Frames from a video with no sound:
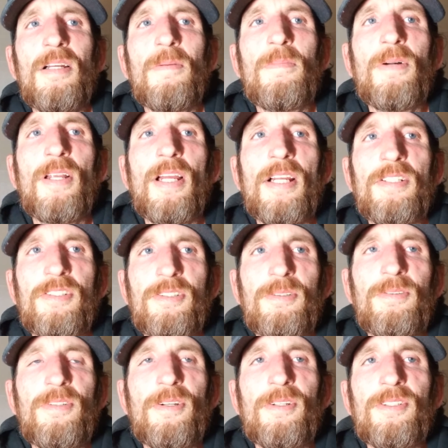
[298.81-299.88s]
But I do
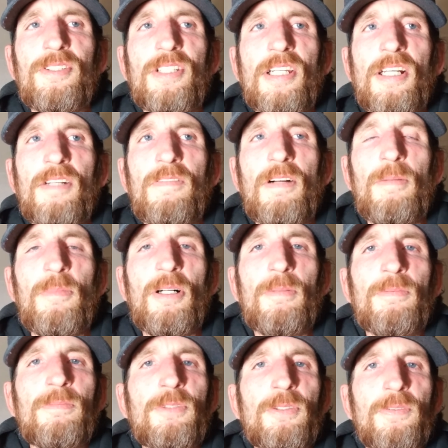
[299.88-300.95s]
notice that if I'm up
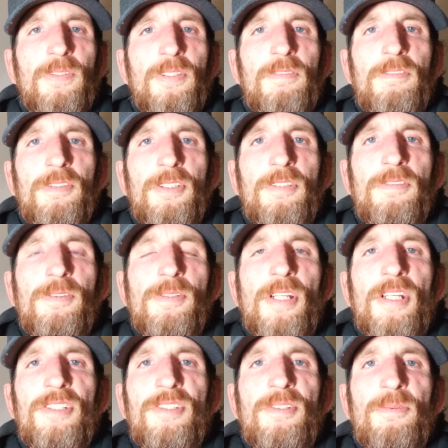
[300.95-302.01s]
and moving for a few
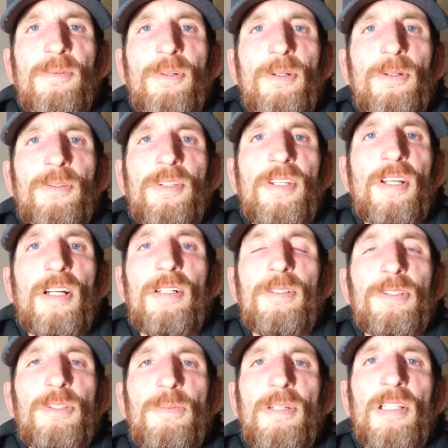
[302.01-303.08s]
days in a row, then
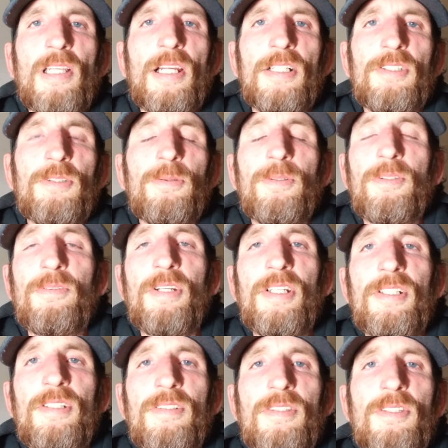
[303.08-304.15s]
I'll spend like 2
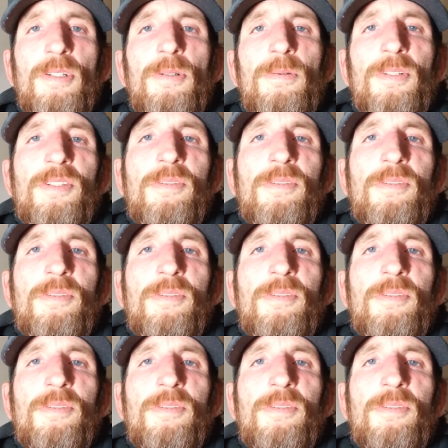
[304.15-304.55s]
or